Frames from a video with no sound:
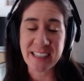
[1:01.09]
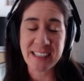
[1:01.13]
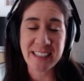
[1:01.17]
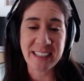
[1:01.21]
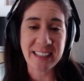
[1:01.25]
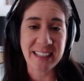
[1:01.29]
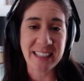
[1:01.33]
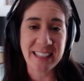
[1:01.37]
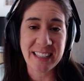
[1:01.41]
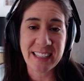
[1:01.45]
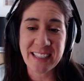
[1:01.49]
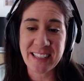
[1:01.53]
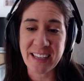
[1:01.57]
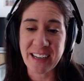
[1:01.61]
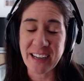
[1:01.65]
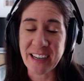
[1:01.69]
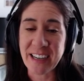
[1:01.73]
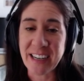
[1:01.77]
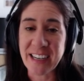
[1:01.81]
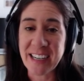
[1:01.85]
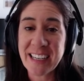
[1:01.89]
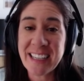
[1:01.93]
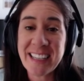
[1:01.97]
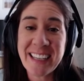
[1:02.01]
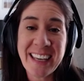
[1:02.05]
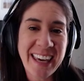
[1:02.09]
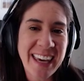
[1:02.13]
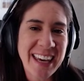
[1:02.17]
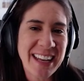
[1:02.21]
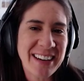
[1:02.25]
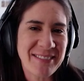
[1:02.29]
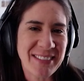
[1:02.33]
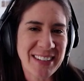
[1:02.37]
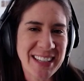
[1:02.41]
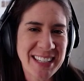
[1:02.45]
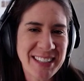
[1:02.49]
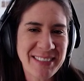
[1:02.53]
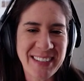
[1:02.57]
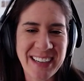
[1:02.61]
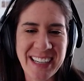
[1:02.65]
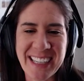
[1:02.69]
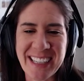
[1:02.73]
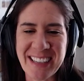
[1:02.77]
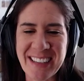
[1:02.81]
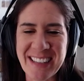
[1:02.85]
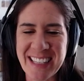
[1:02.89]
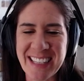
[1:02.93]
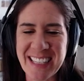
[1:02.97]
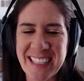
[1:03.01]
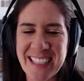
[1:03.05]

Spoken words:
So this is our canvas we are using